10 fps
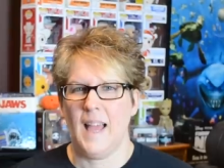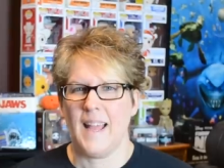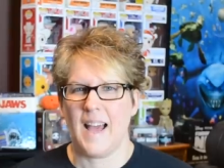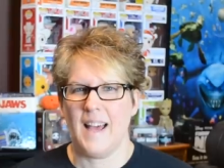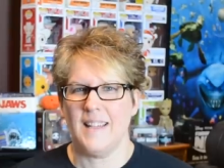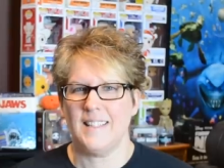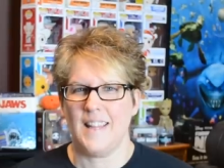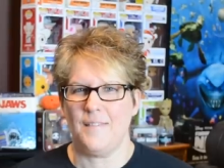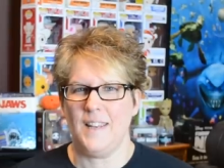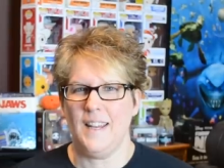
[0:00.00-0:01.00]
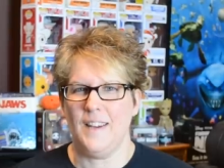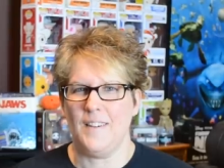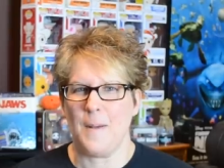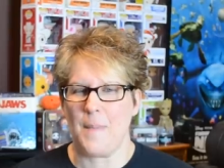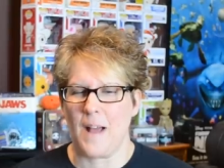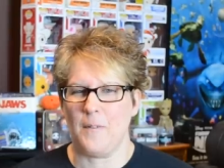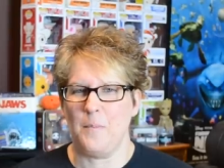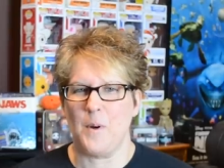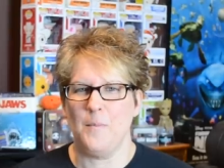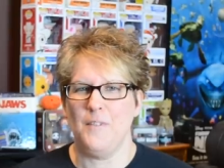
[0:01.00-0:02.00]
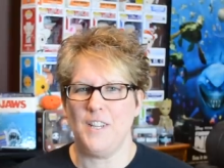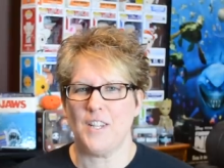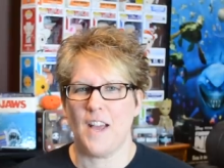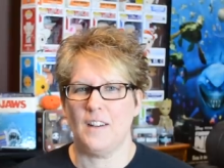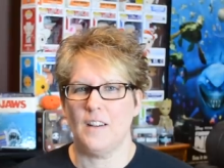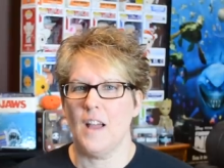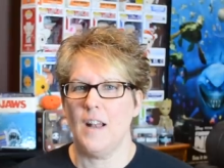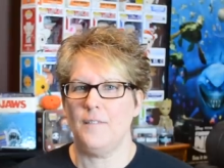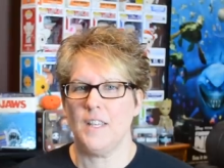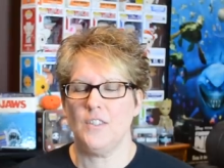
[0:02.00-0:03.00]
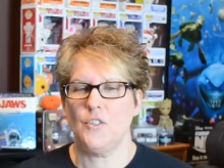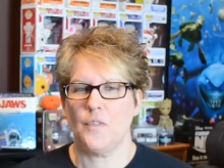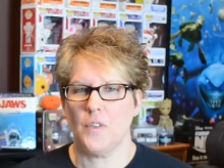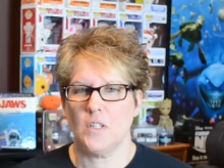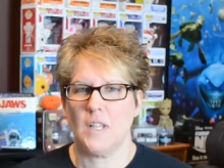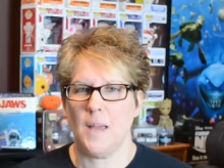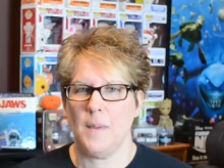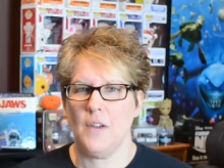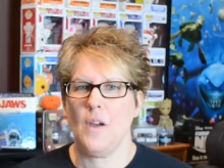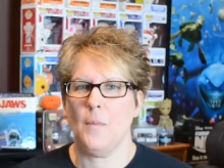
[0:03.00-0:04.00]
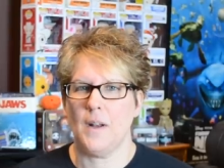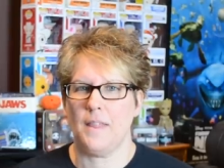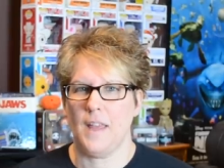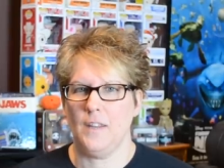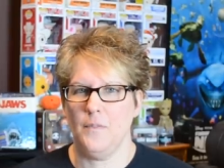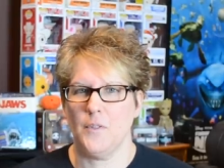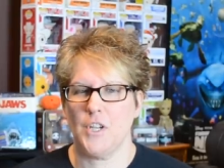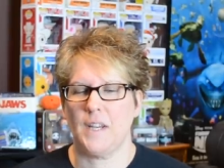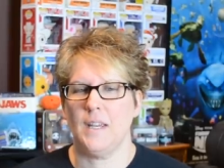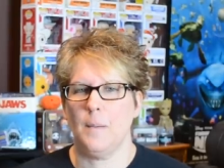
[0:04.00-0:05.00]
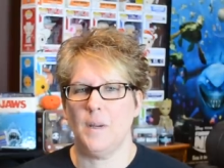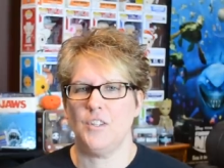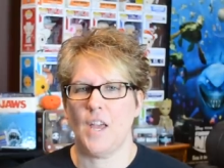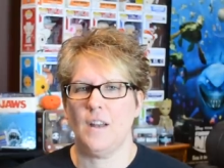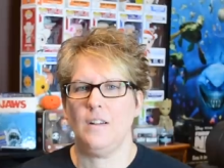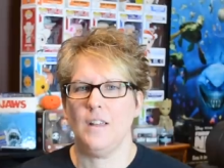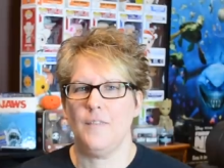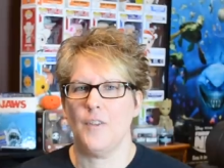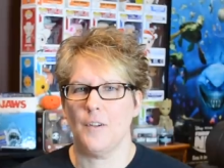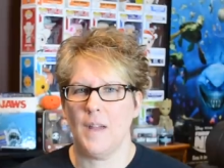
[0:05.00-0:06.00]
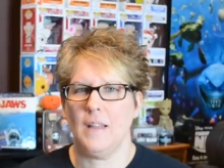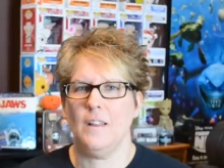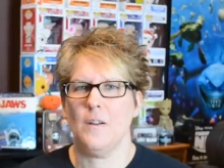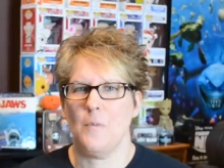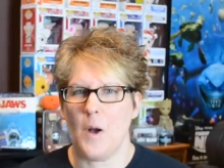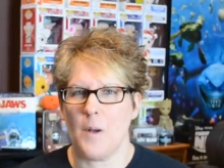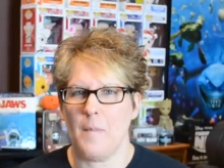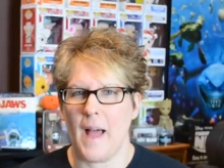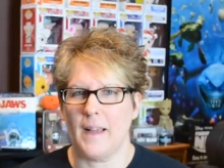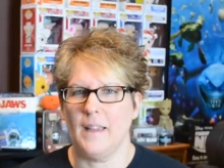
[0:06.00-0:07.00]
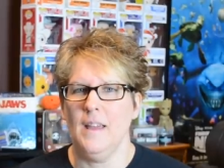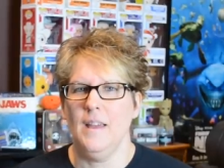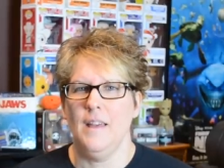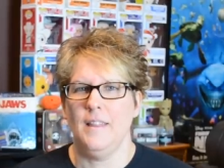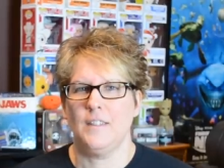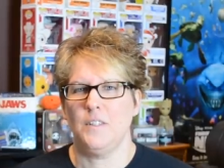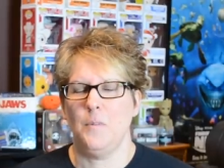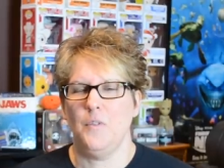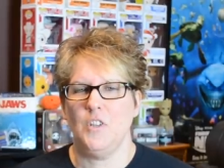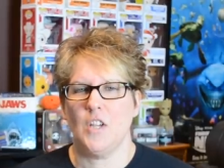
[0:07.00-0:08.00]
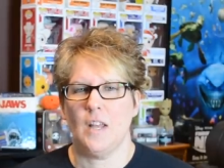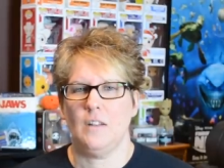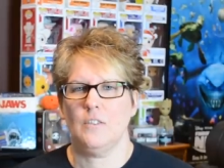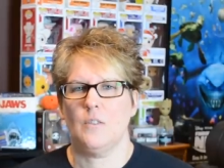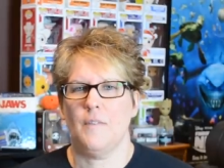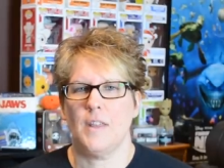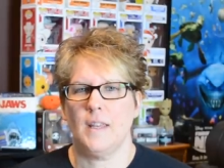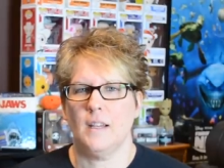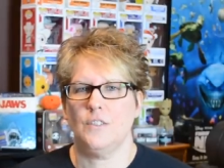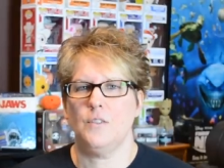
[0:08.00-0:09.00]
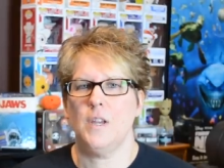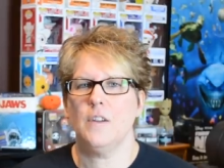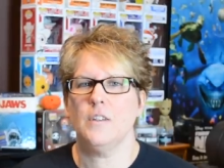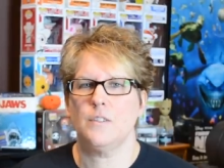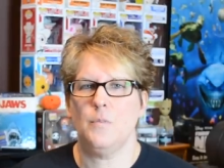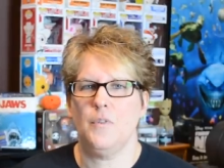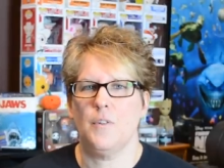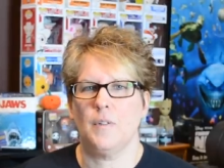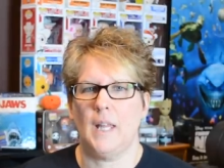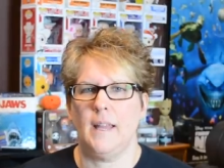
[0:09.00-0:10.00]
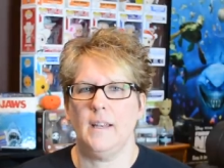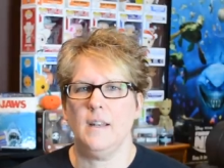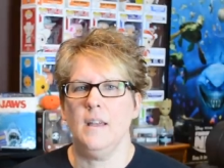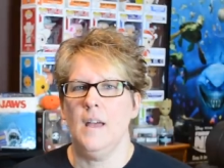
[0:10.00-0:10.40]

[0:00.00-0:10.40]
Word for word: Hey guys, Stephanie here, and I'm back with more movie chatter. And if this is your first time here, I want to thank you for checking out my channel. If you're a regular, welcome back. This is a movie channel, so everything I do here is movie related.